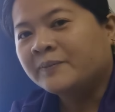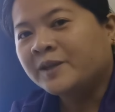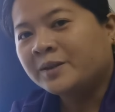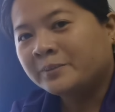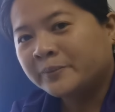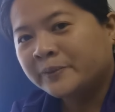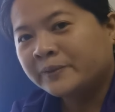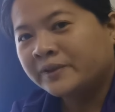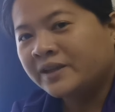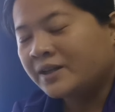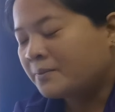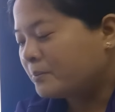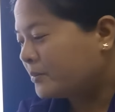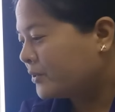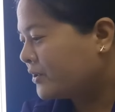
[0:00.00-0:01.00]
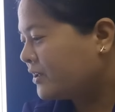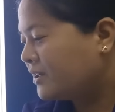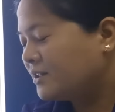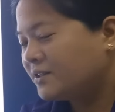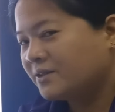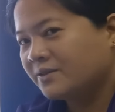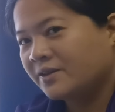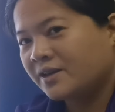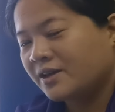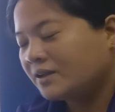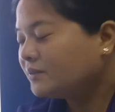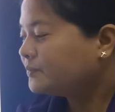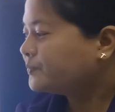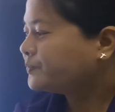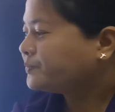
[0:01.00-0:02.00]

in birds, okay?